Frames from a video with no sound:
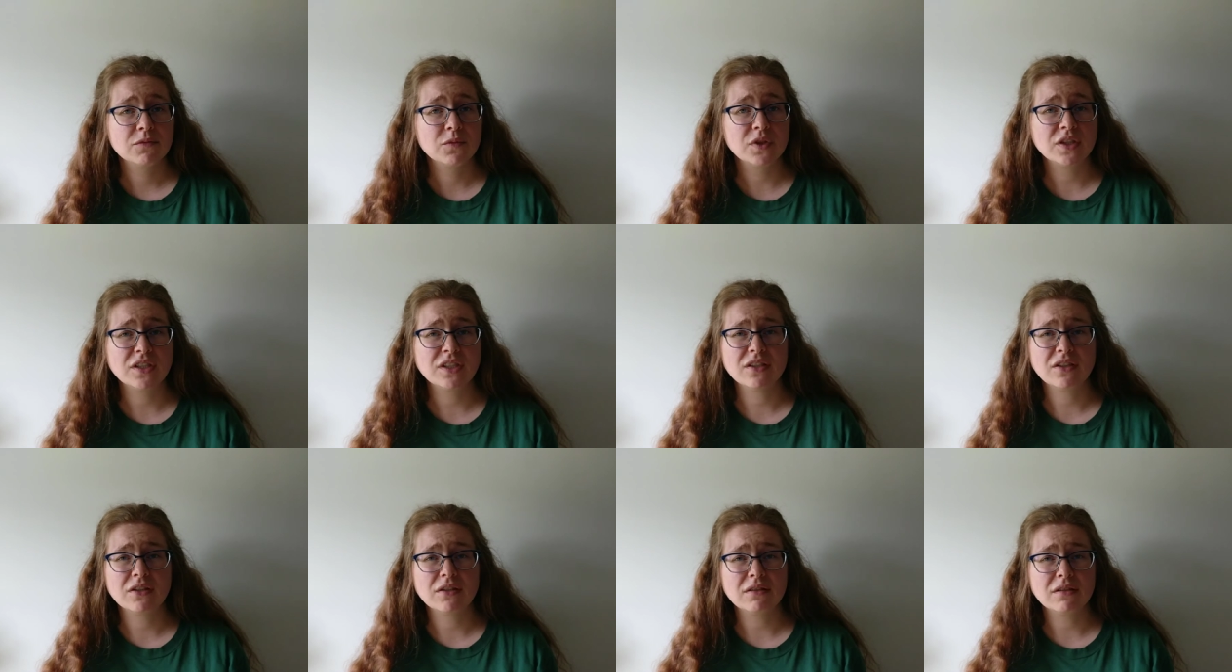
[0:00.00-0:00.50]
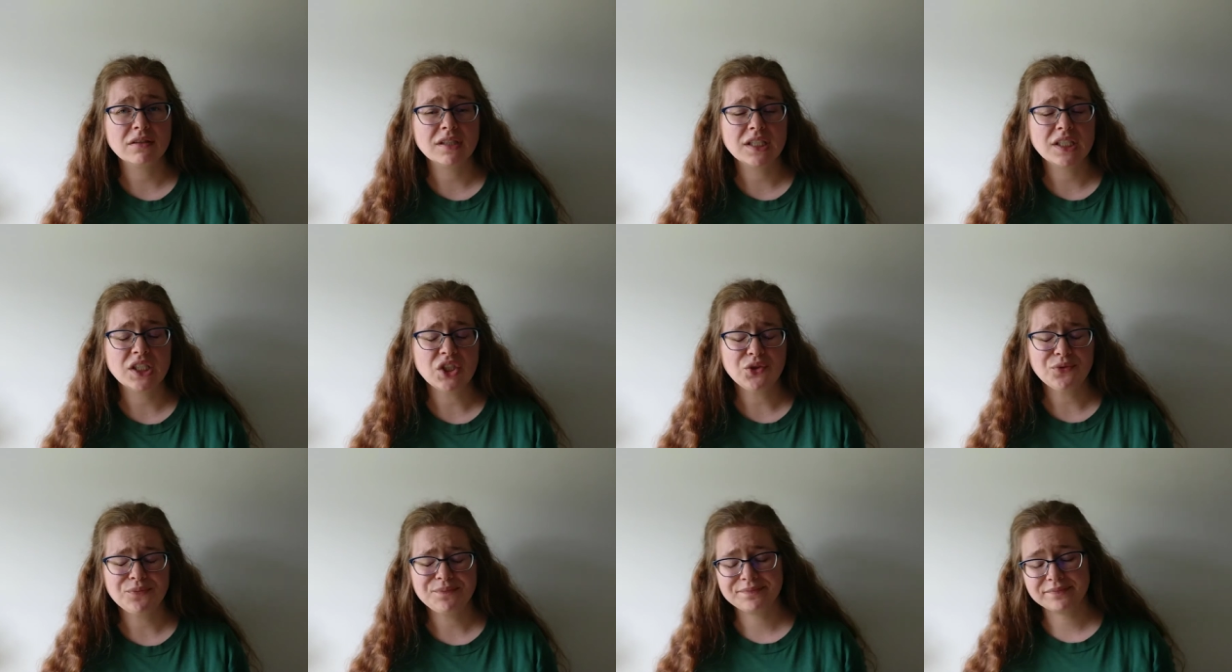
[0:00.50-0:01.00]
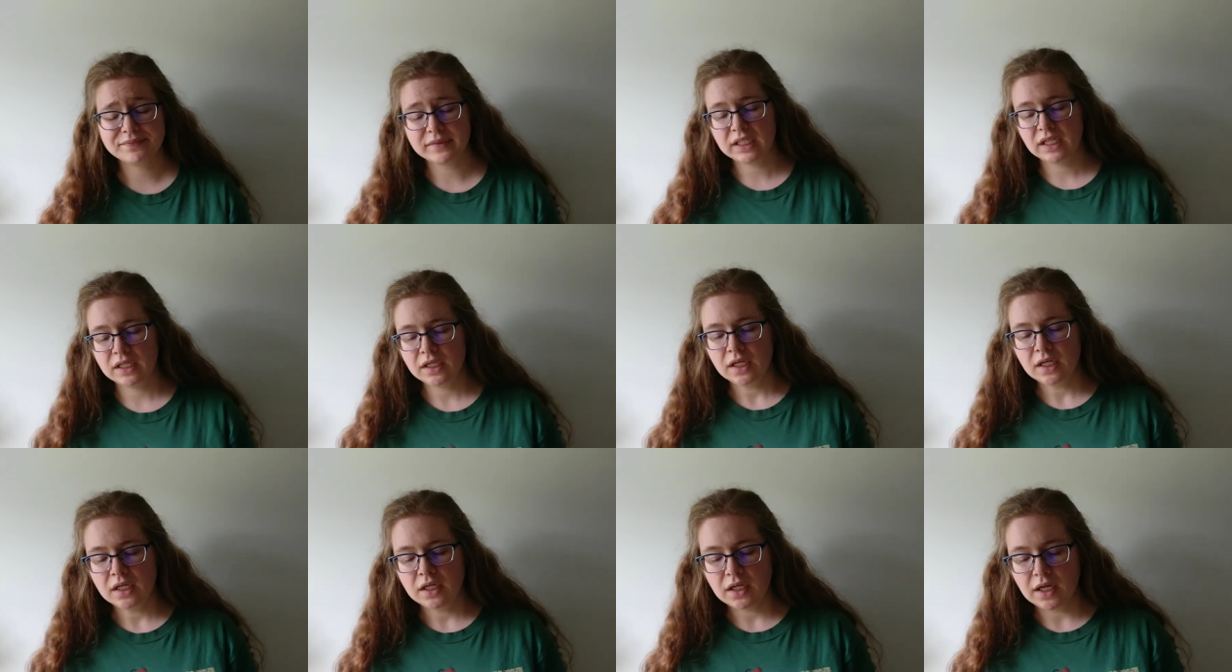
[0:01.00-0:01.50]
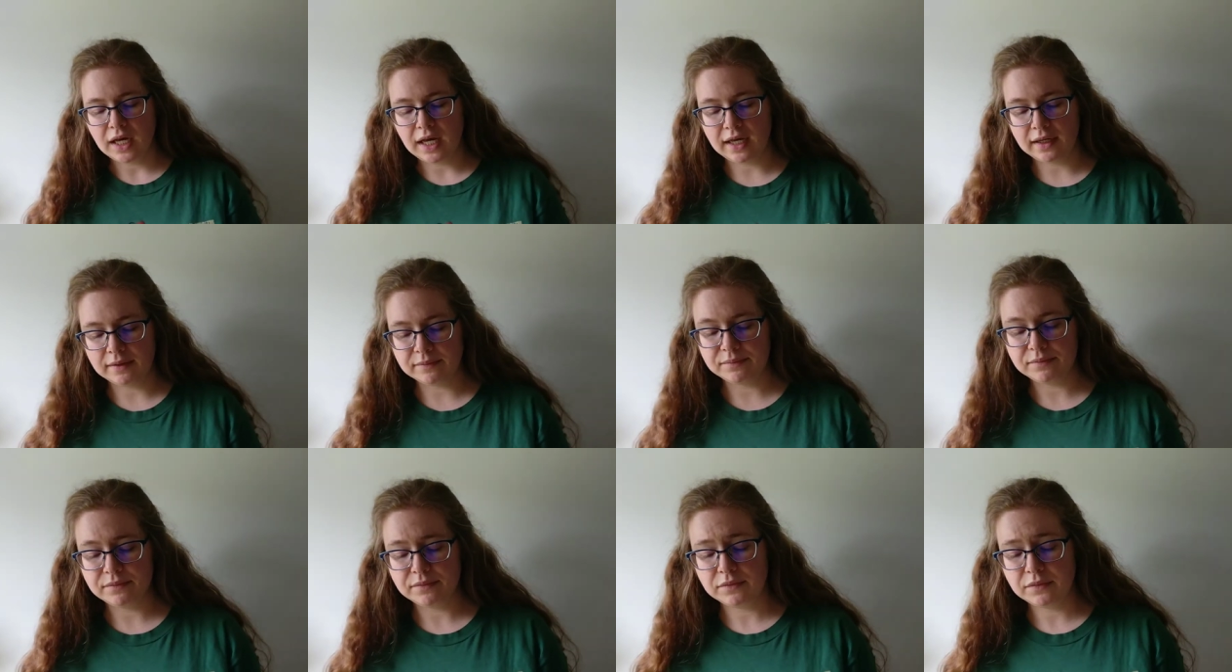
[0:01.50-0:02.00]
What's a girl to do?
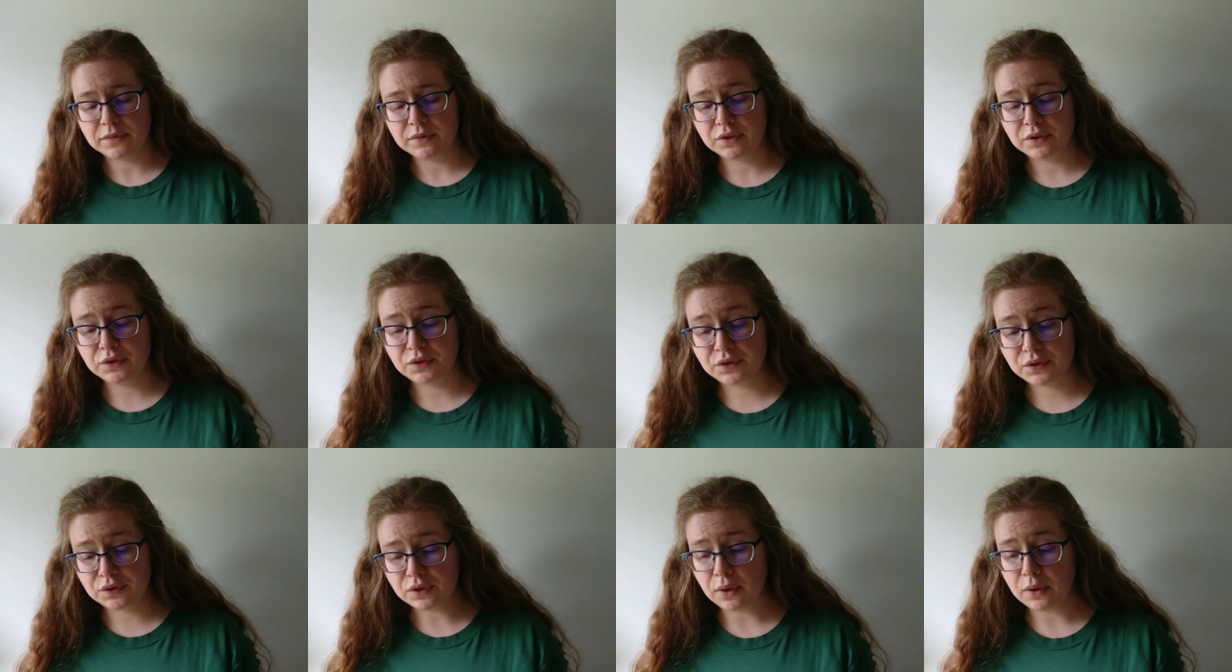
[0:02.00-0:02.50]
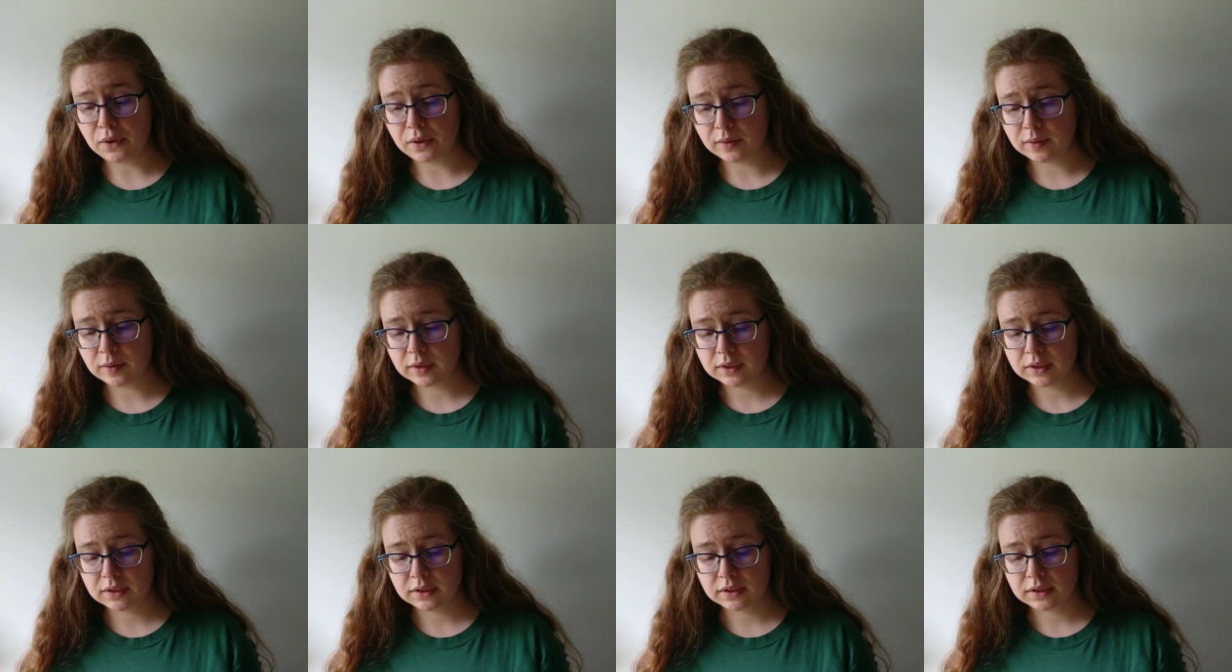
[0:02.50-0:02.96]
So,